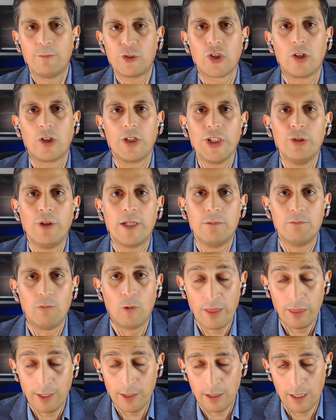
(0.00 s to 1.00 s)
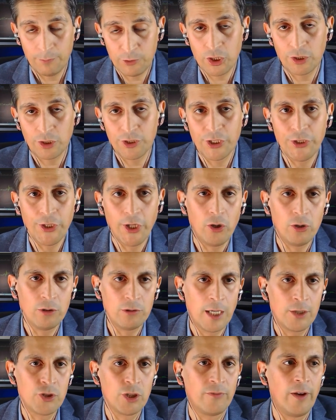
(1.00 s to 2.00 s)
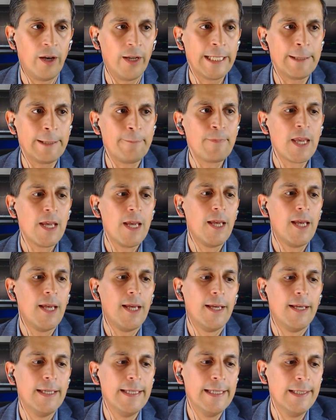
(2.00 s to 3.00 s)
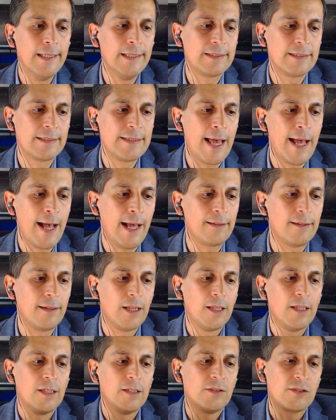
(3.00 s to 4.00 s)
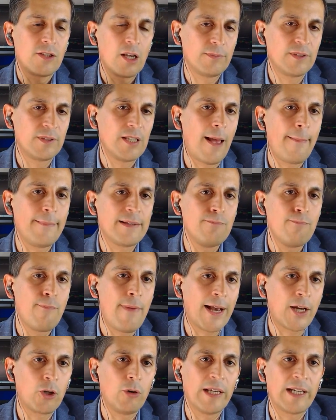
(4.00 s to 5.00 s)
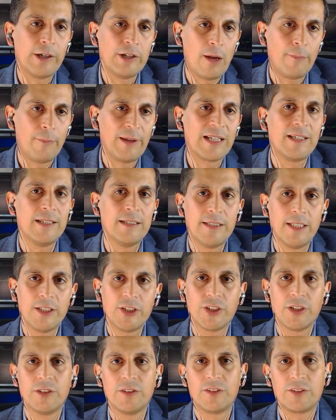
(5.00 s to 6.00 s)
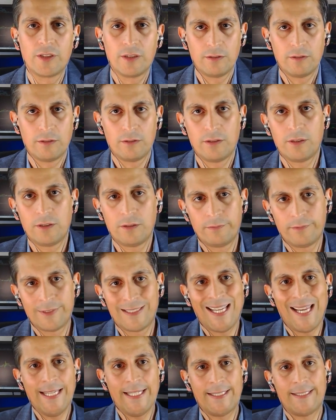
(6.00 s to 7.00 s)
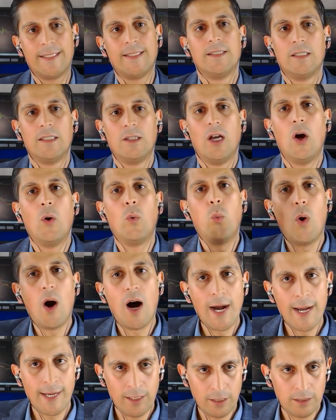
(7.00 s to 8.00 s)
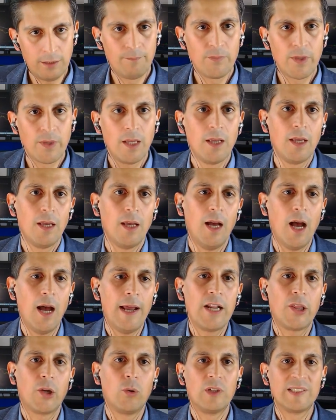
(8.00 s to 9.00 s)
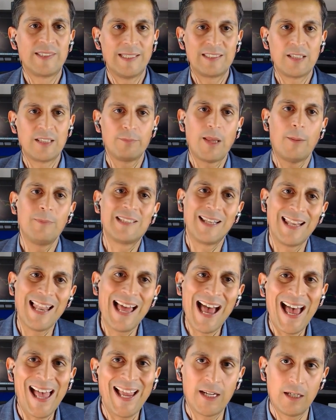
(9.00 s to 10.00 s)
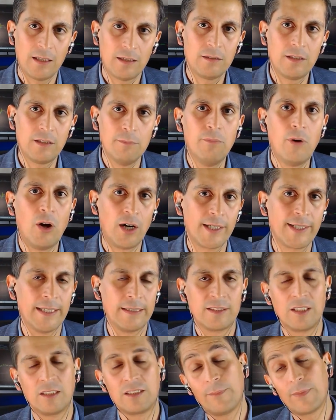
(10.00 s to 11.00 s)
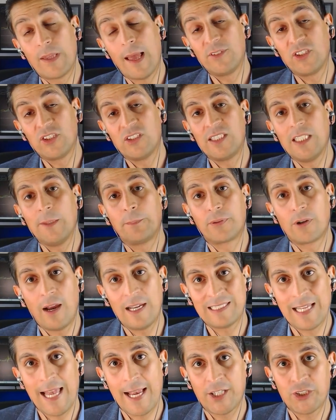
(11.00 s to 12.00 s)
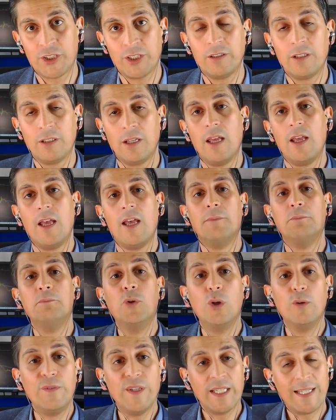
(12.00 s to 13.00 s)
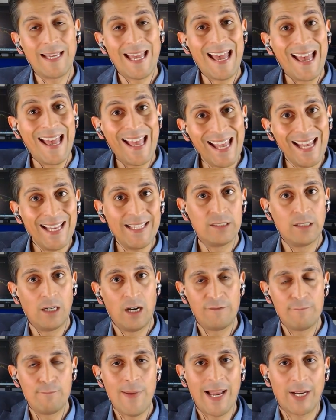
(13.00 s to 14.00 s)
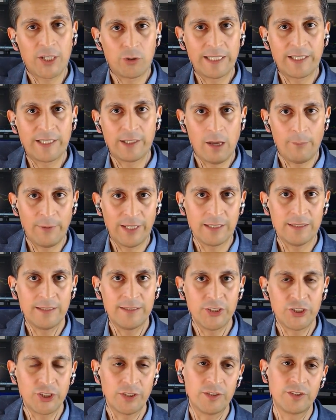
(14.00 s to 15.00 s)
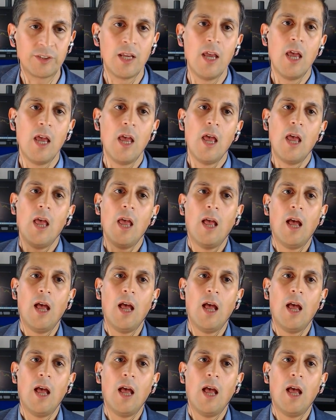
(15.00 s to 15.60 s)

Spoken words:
thing I'm sure you know, Giovanni, is that sometimes macroeconomic conditions take a while. In other words, they sometimes lag the market. So sometimes you see price action moving ahead of macroeconomic conditions.